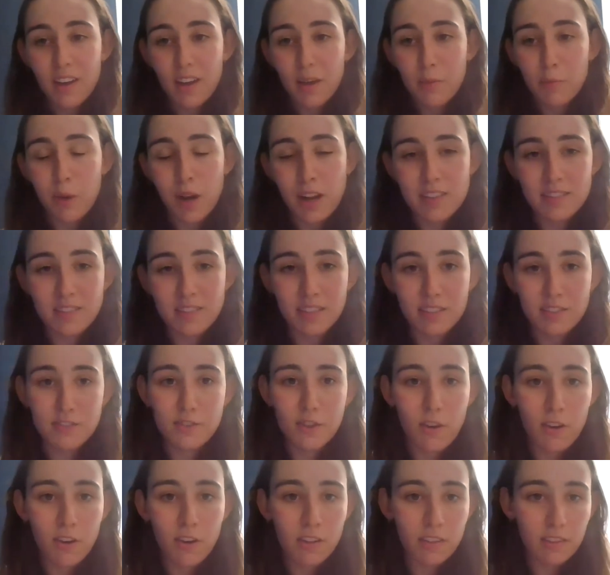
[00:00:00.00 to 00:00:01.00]
presence
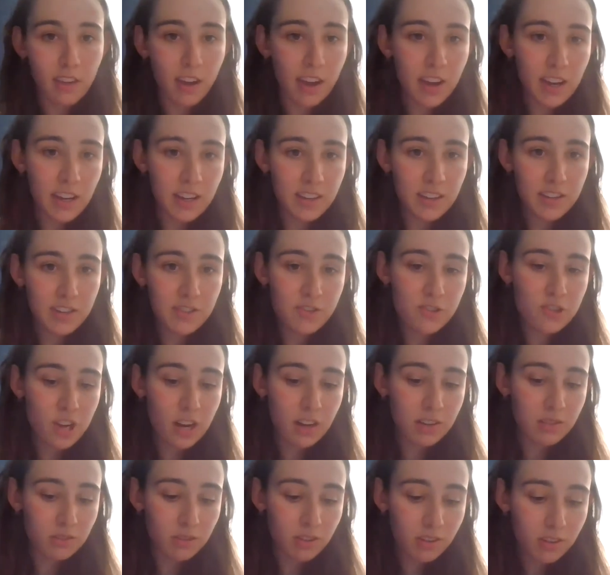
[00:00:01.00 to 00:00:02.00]
online in
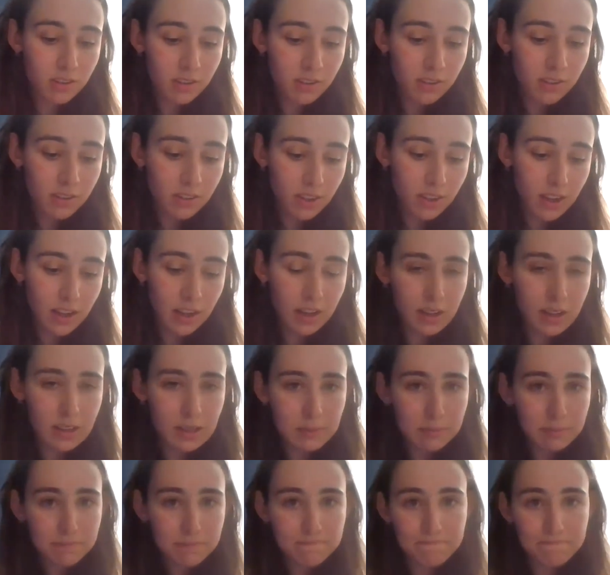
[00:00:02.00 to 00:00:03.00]
general. I